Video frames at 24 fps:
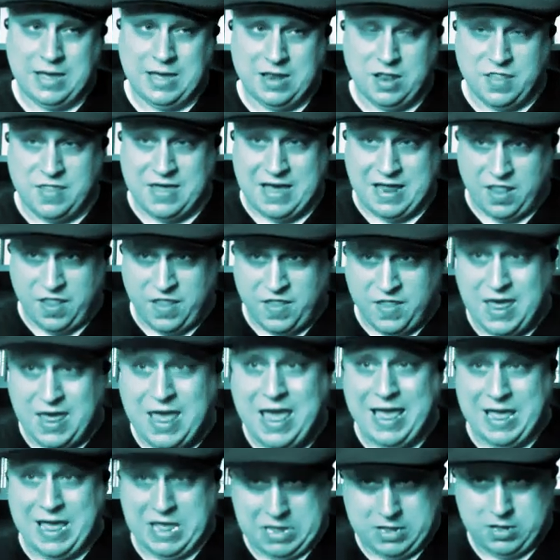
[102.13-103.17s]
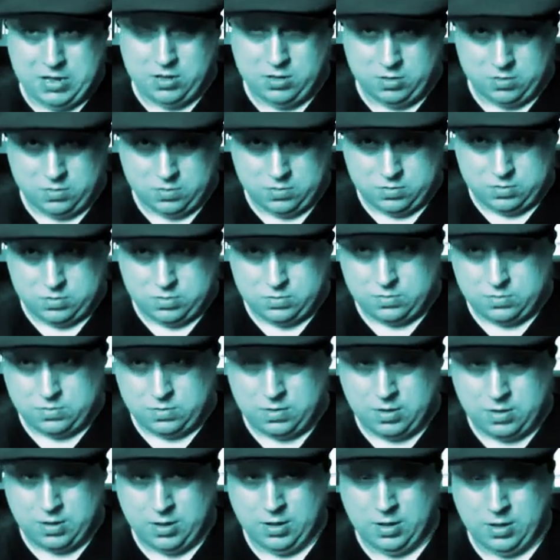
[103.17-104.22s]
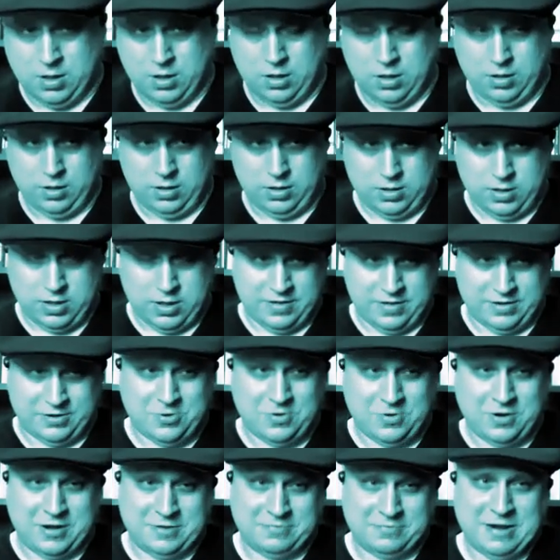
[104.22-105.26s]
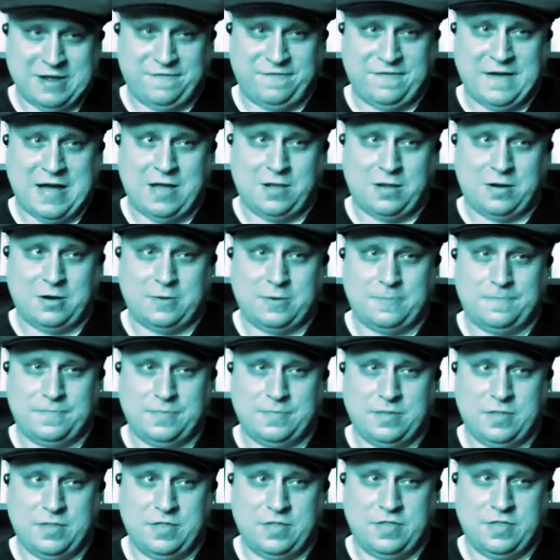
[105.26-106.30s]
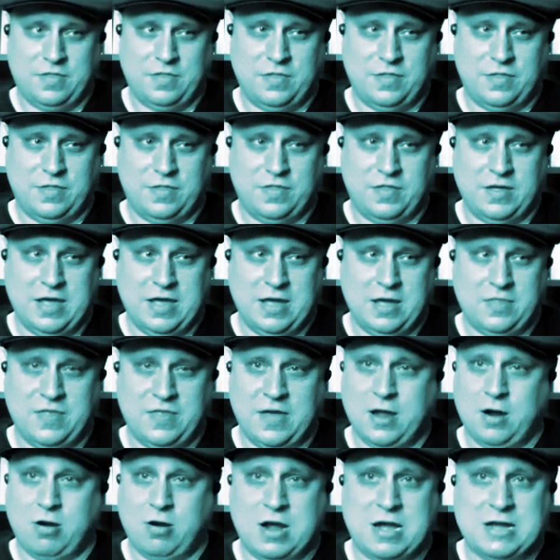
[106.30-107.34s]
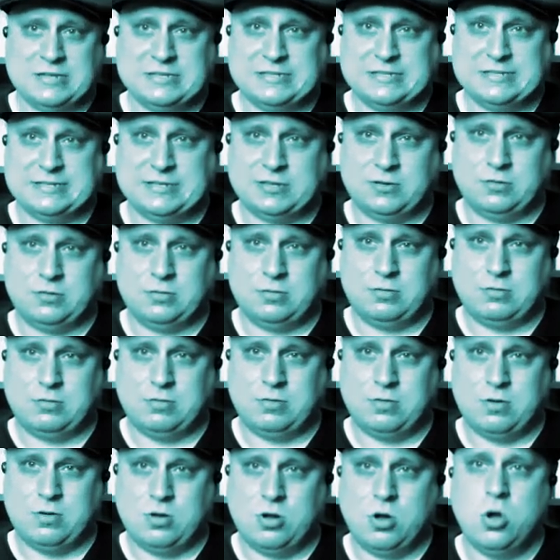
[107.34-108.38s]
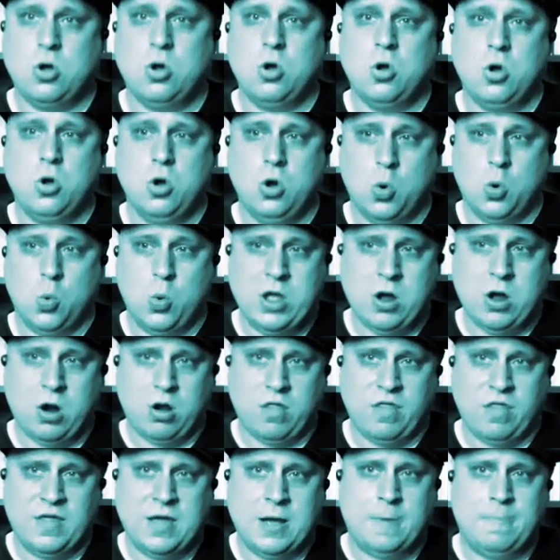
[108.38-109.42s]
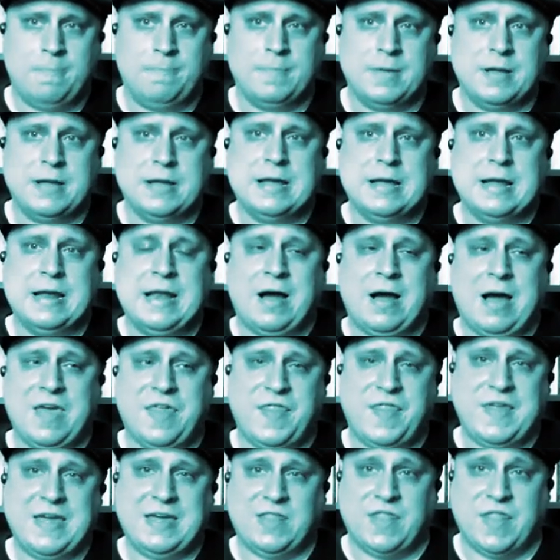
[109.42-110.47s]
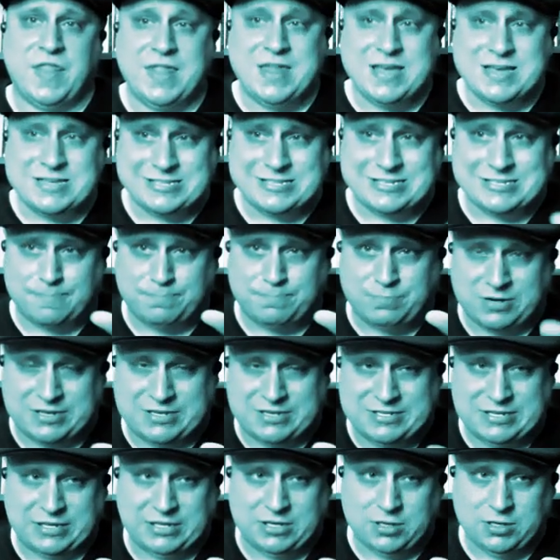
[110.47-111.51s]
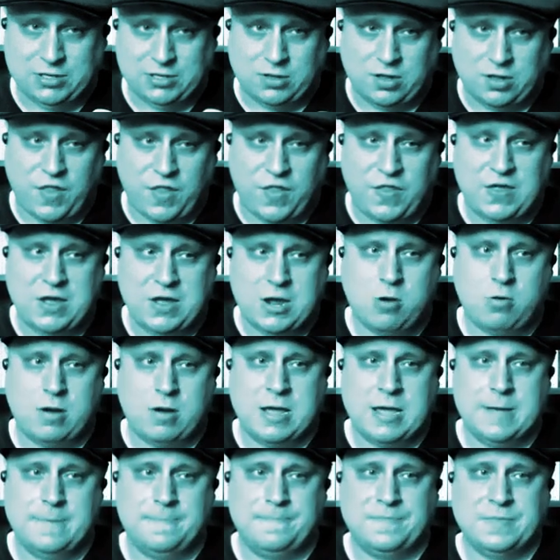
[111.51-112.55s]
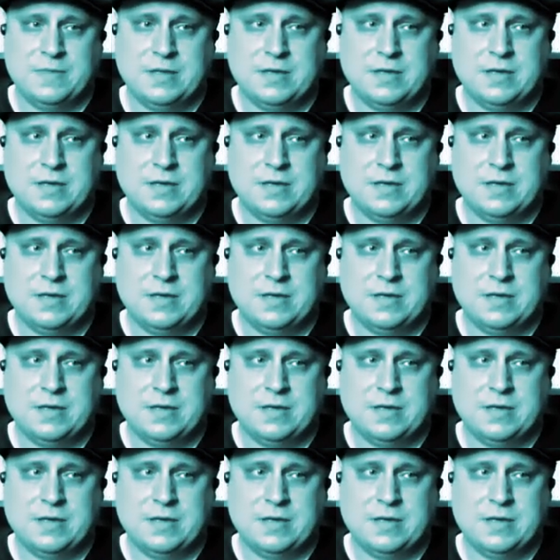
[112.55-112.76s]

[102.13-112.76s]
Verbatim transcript: and that they, according to Ray Fowler, they, they are us. We are them. Now, I think this particular theory